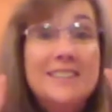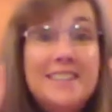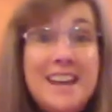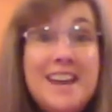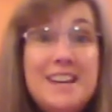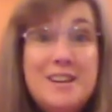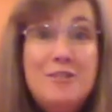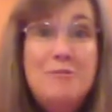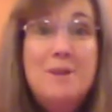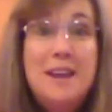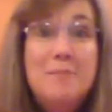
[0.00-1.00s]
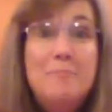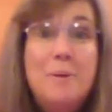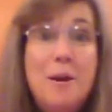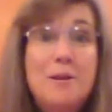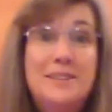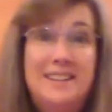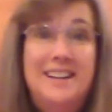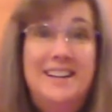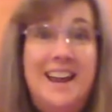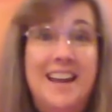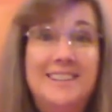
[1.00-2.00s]
see you in
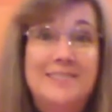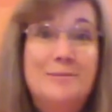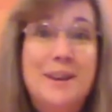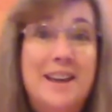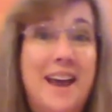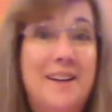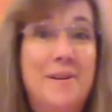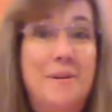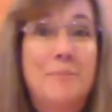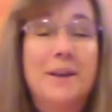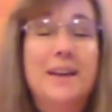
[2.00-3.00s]
person next week, I hope.